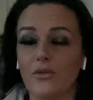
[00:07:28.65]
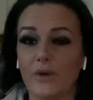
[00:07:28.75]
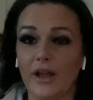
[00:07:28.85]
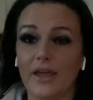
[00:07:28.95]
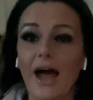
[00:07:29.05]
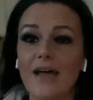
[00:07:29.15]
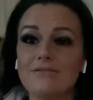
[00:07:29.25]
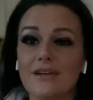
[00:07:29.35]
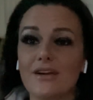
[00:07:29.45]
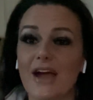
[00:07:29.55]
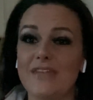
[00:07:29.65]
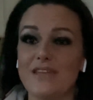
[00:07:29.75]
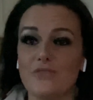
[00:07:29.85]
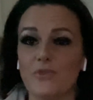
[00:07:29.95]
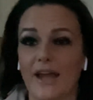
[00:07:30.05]
when I got there, and
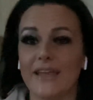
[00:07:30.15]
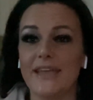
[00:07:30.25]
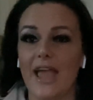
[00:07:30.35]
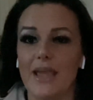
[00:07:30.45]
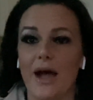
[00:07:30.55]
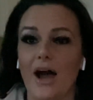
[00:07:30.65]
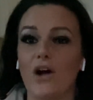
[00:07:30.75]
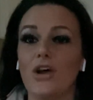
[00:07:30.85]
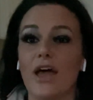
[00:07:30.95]
then when I came out.